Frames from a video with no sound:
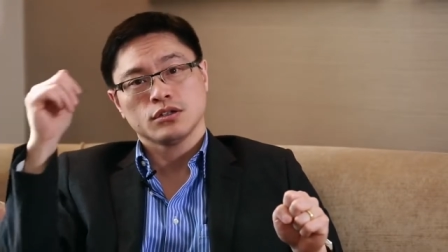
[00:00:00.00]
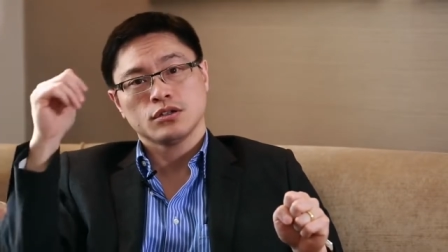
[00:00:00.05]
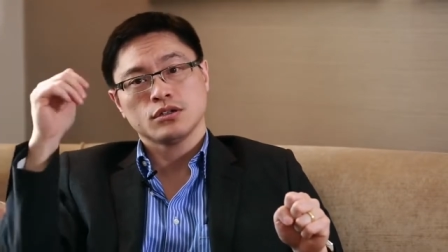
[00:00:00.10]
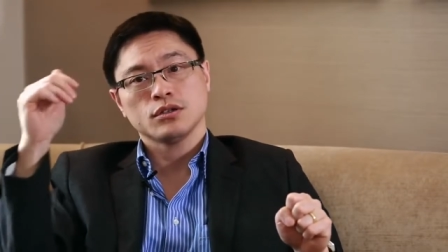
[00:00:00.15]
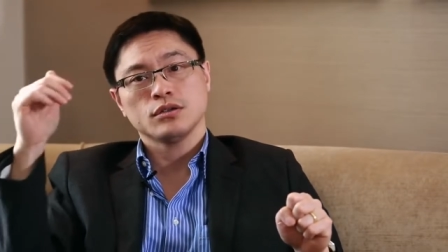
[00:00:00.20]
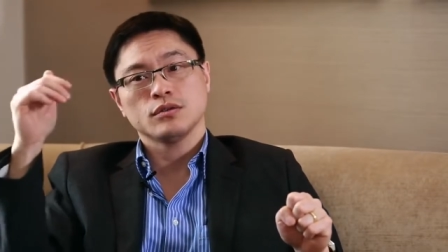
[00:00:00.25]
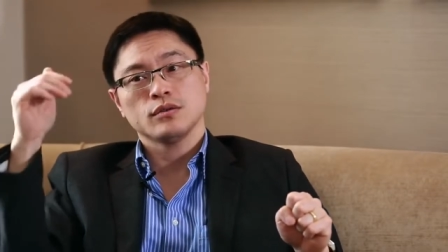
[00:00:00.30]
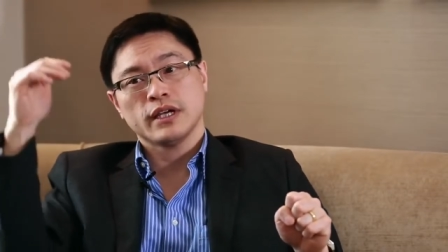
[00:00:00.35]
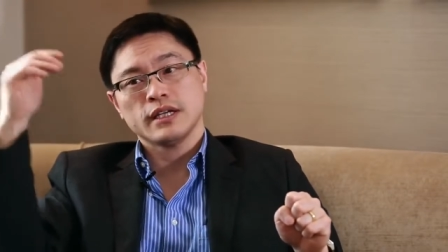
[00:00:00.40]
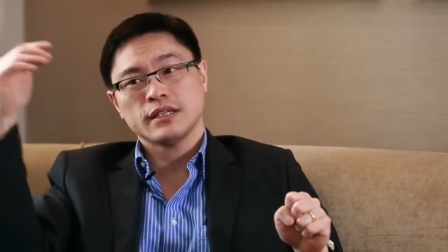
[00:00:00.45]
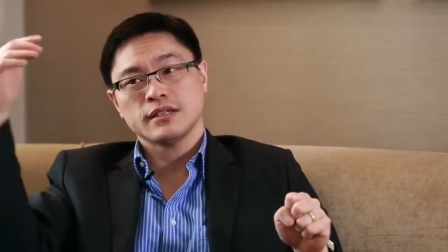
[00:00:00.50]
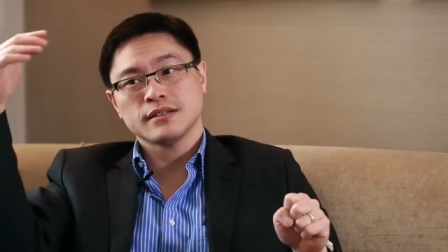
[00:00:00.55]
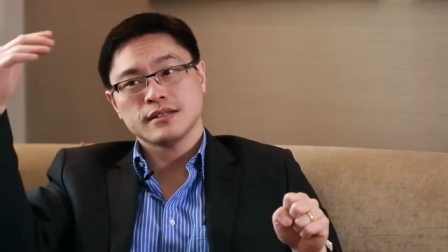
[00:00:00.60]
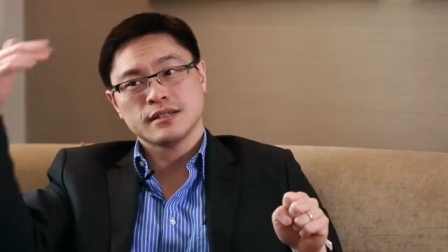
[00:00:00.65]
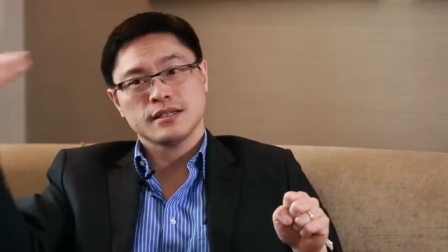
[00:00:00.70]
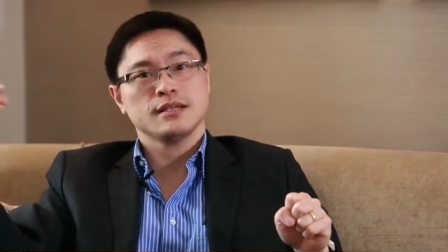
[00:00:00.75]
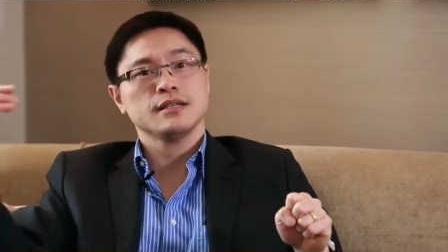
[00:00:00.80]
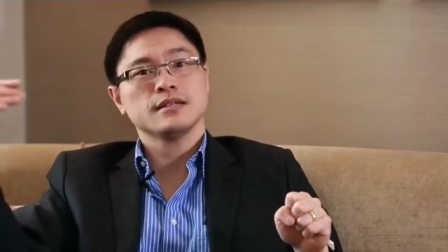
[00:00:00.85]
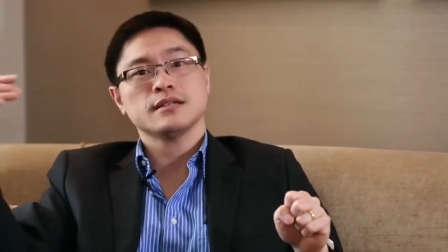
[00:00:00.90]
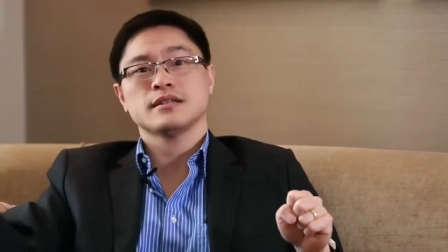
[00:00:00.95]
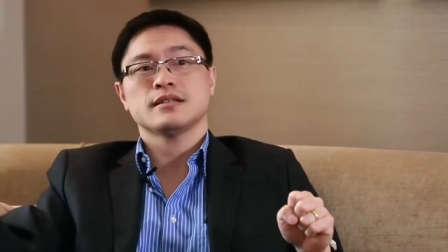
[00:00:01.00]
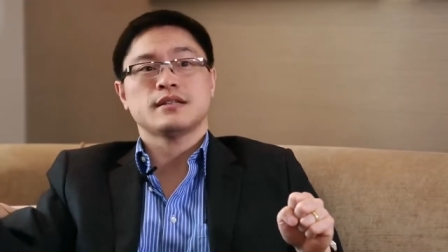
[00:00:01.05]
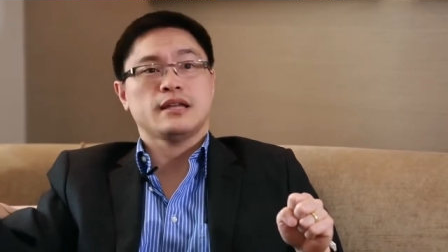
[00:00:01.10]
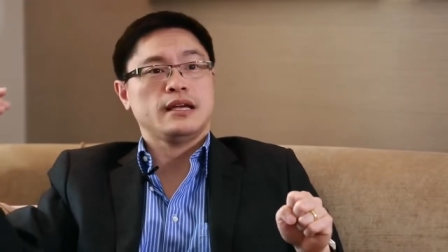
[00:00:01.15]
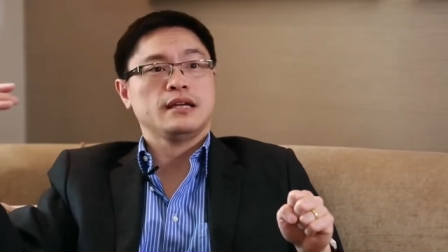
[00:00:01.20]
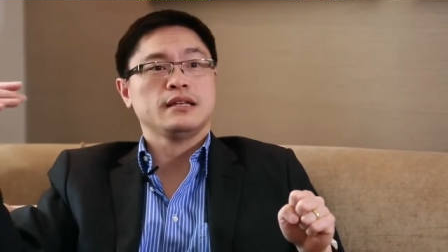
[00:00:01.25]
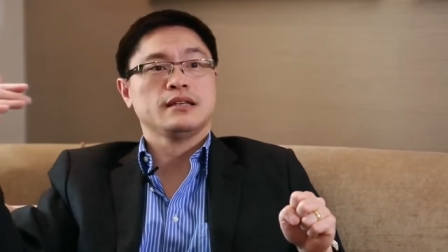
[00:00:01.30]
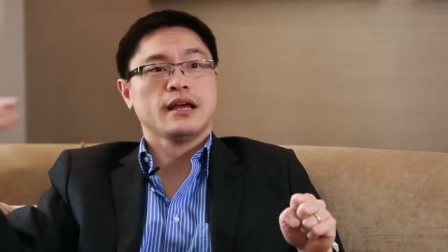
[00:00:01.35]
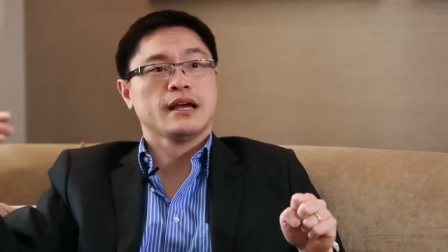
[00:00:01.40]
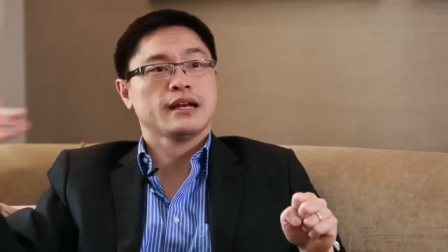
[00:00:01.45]
to a disease
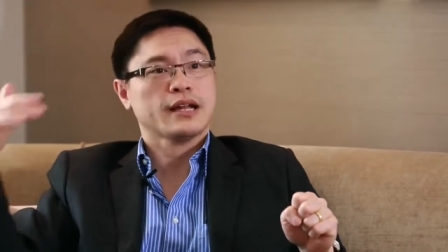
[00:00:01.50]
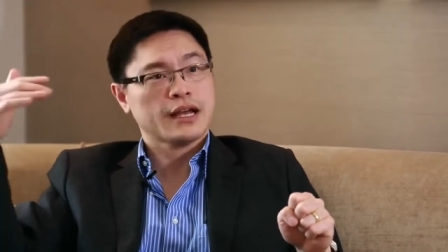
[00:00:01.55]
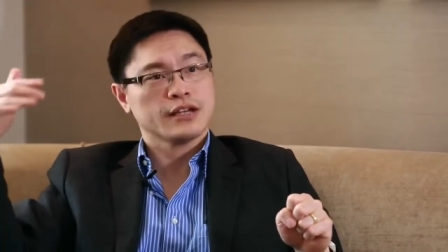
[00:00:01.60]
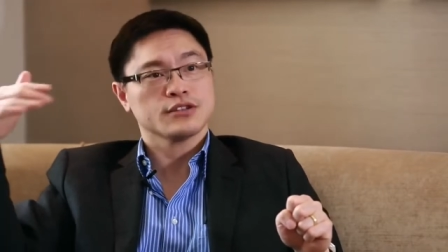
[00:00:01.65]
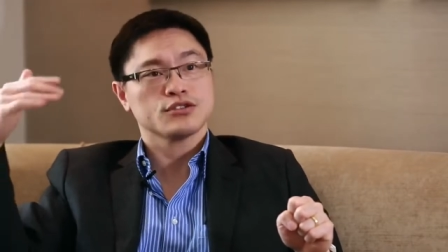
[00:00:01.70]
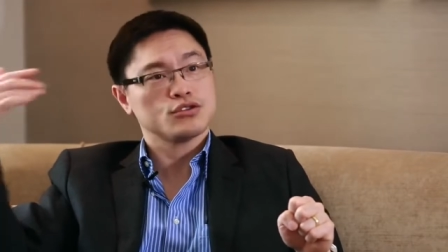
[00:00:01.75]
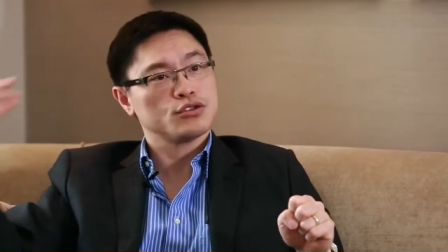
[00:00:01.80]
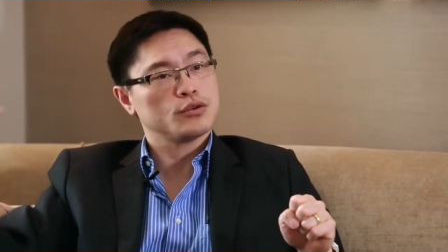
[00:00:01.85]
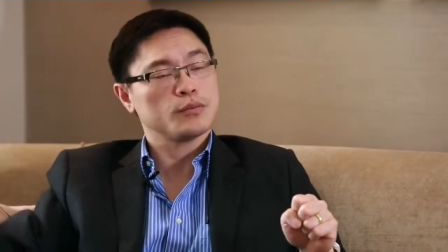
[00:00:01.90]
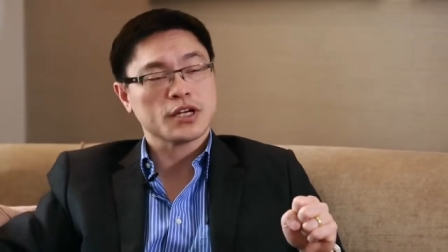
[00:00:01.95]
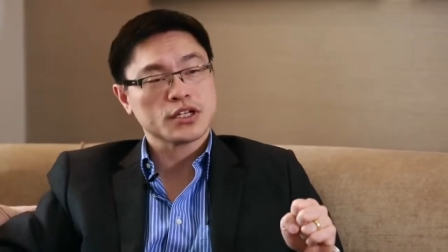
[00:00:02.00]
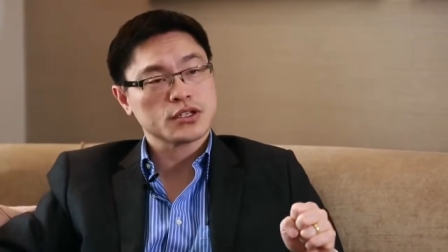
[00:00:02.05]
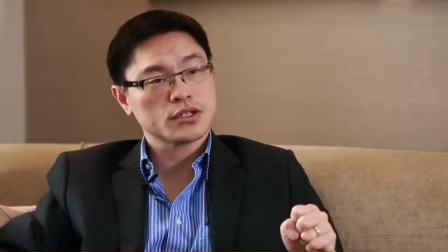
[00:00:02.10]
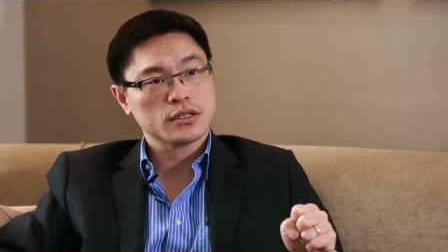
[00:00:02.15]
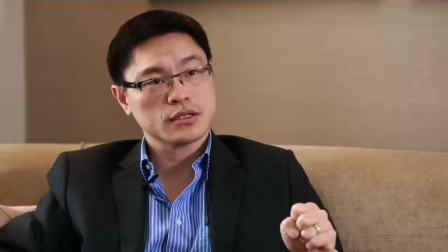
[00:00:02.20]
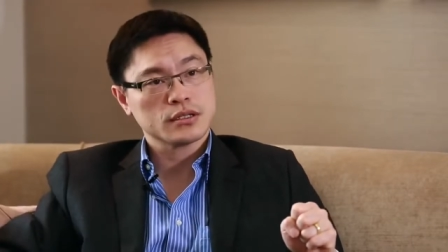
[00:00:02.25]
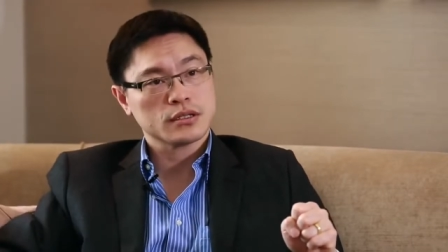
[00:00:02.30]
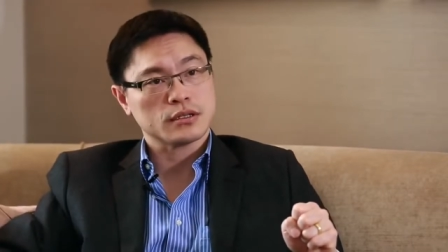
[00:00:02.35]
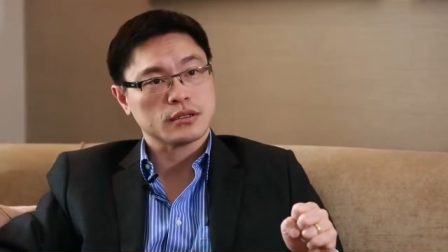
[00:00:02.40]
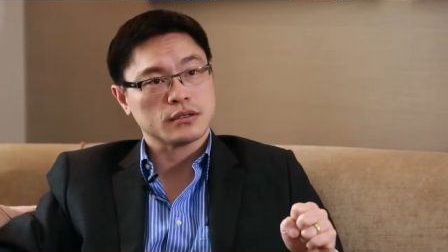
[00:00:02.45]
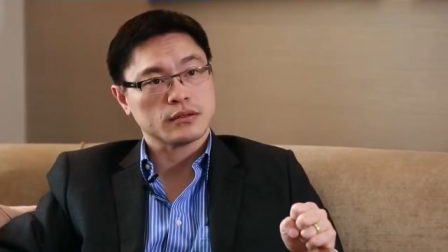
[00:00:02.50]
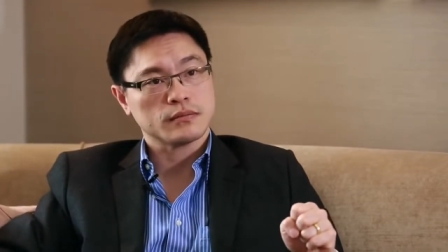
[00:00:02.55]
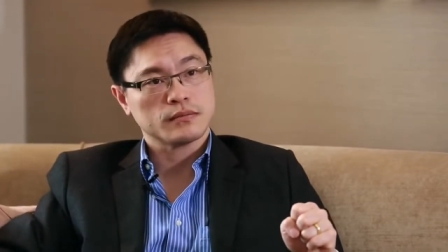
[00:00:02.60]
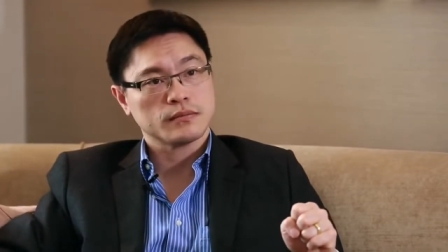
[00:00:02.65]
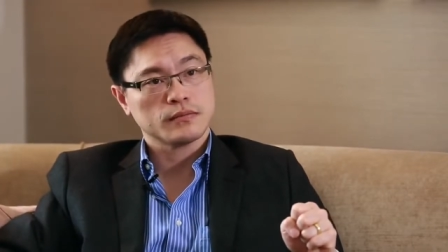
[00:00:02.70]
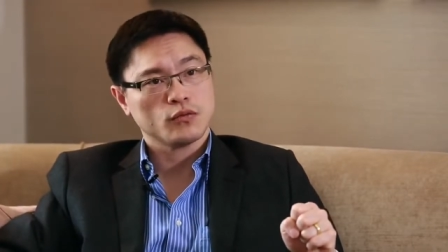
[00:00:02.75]
state that has too much insulin.